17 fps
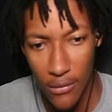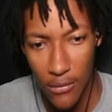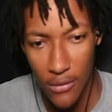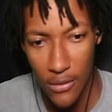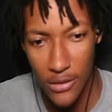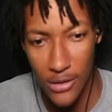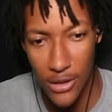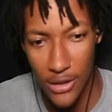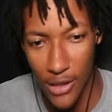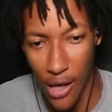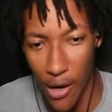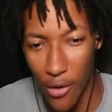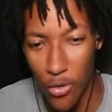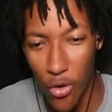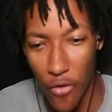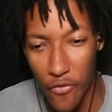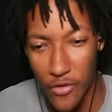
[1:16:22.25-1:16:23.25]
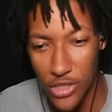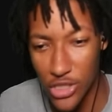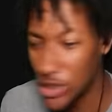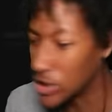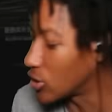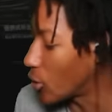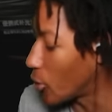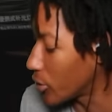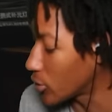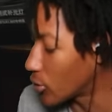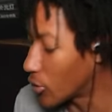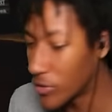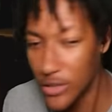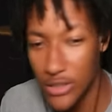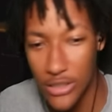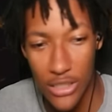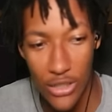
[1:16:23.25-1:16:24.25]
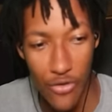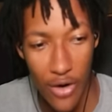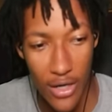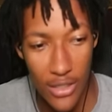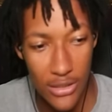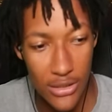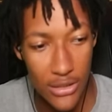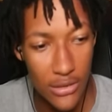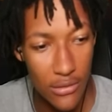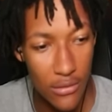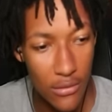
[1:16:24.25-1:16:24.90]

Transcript: Is this? I don't know if this is loading or this is the credit scene.